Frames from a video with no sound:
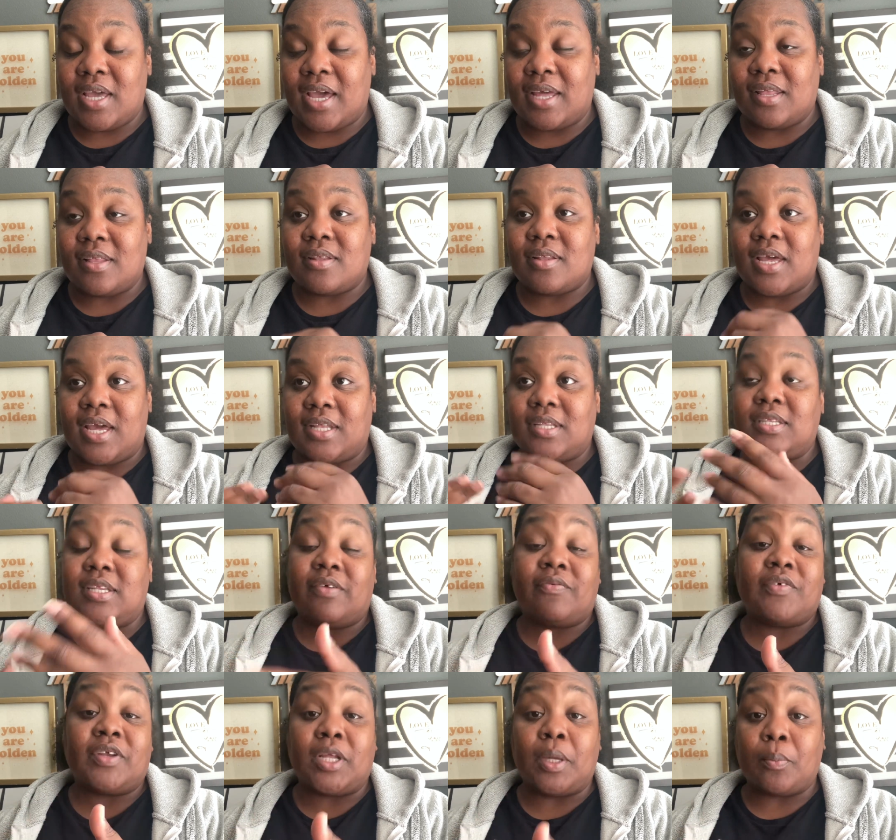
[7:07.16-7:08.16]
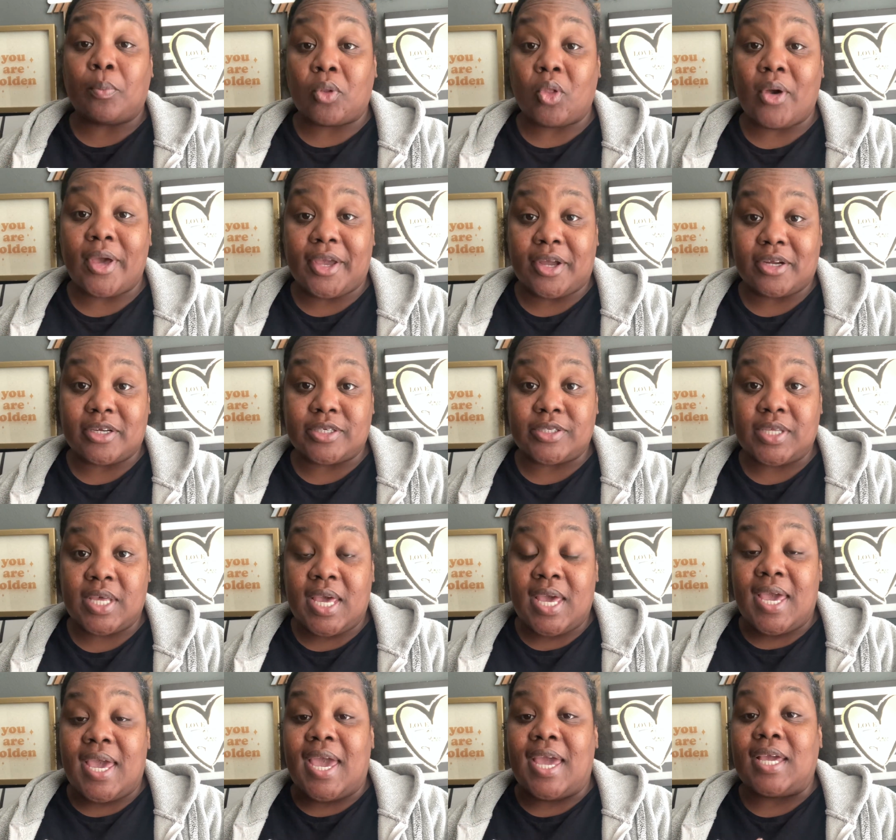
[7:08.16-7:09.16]
at, at, different employers
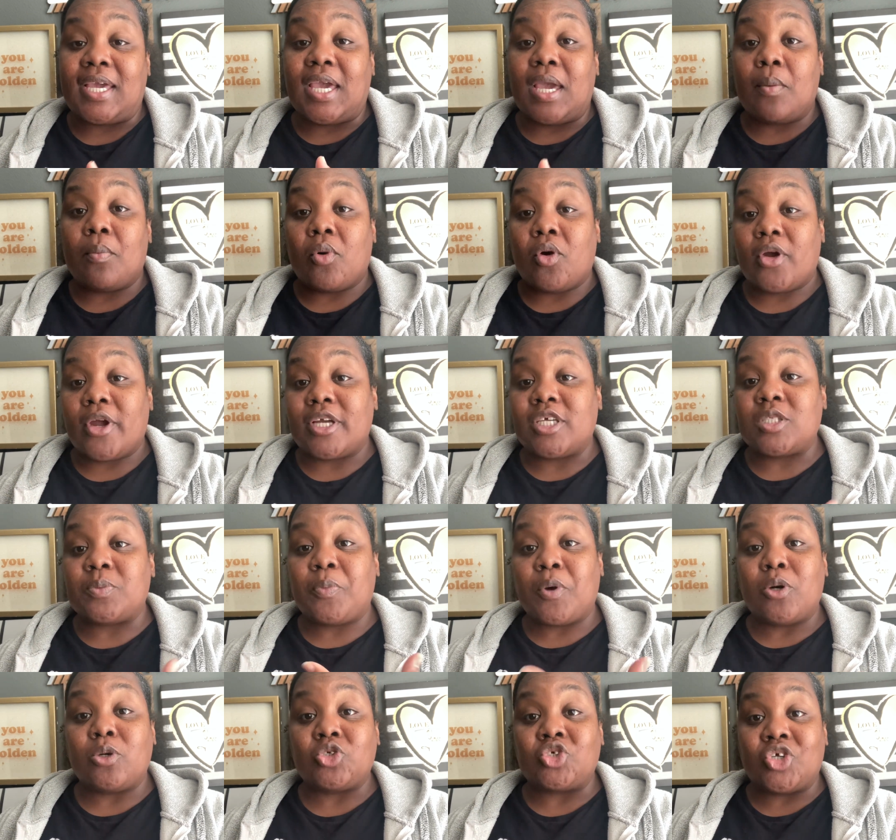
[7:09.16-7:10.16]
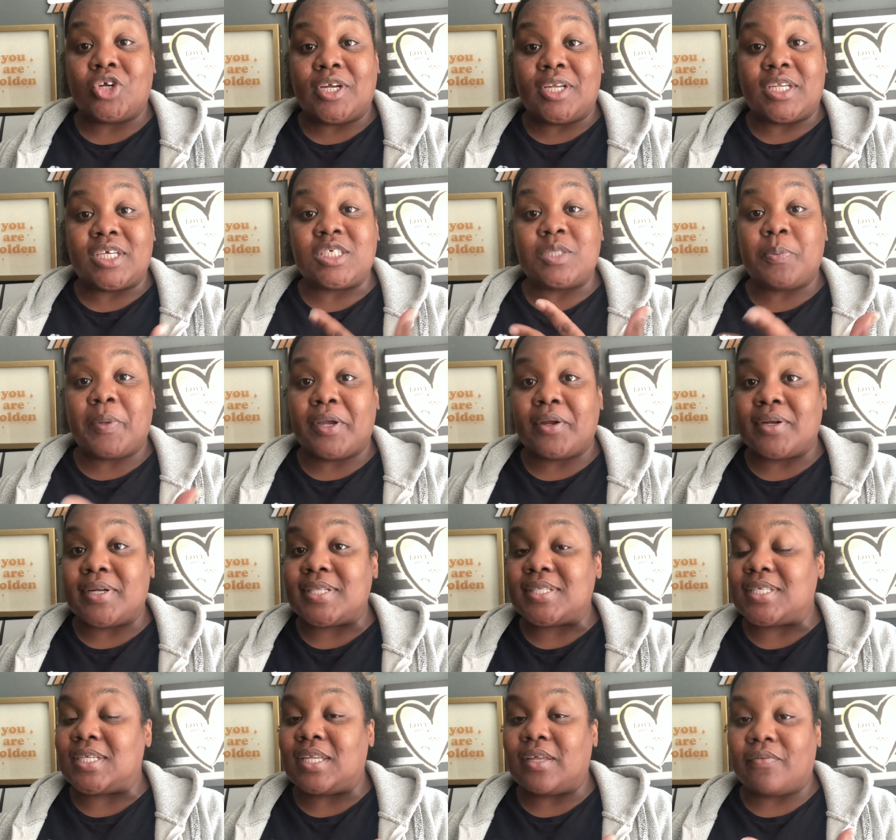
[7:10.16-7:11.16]
and get more exposure and
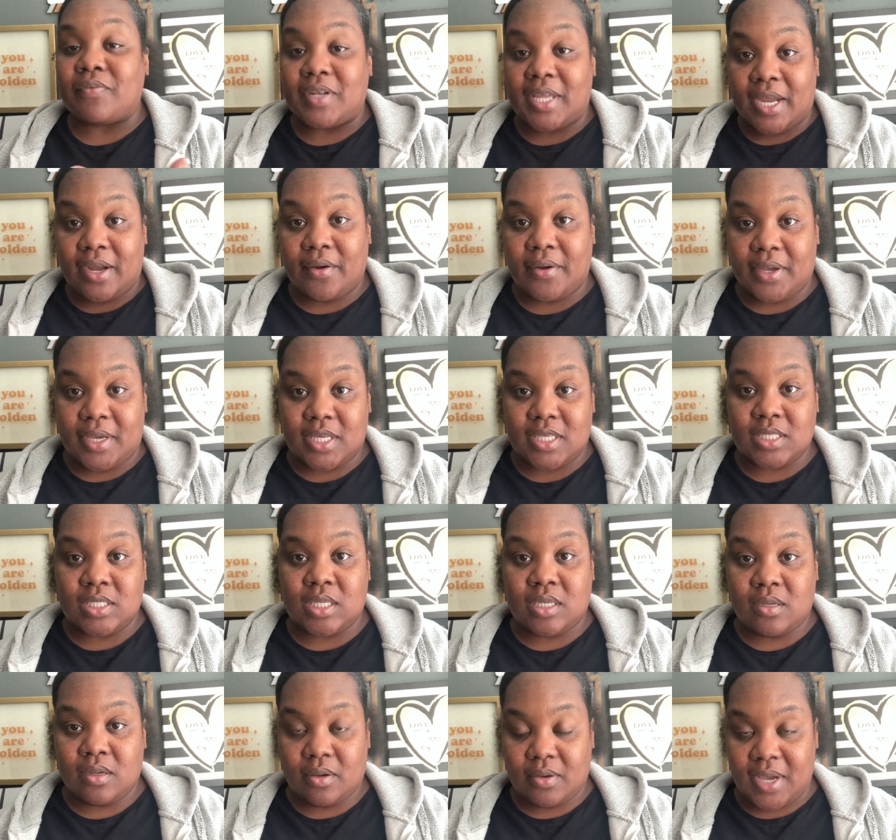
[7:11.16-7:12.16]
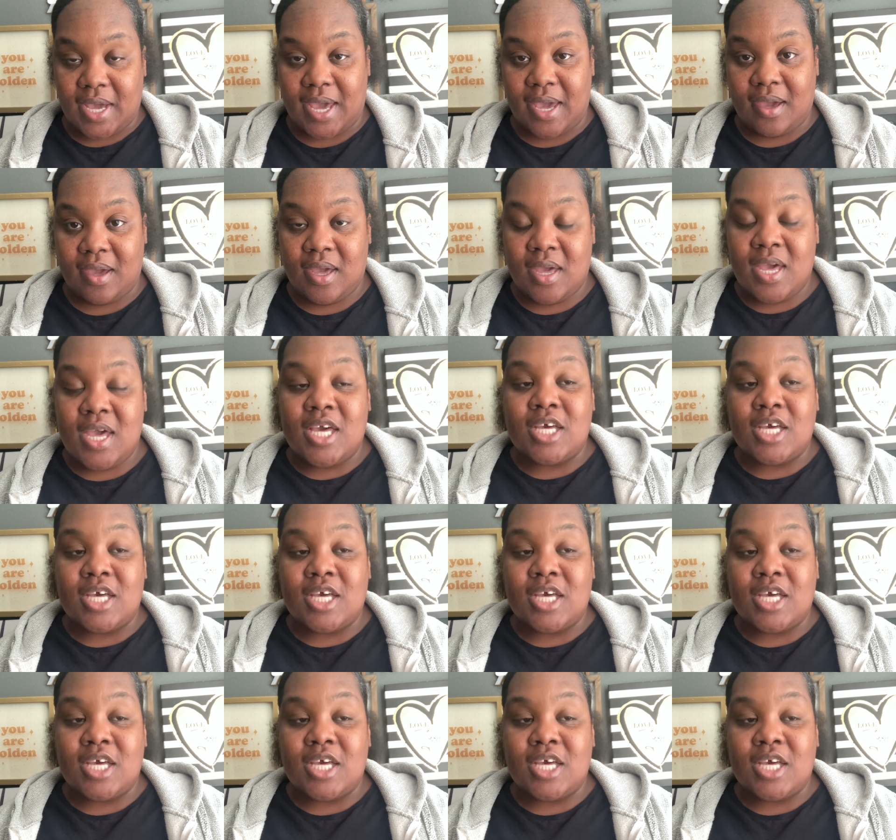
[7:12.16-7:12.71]
experience in different areas. Okay.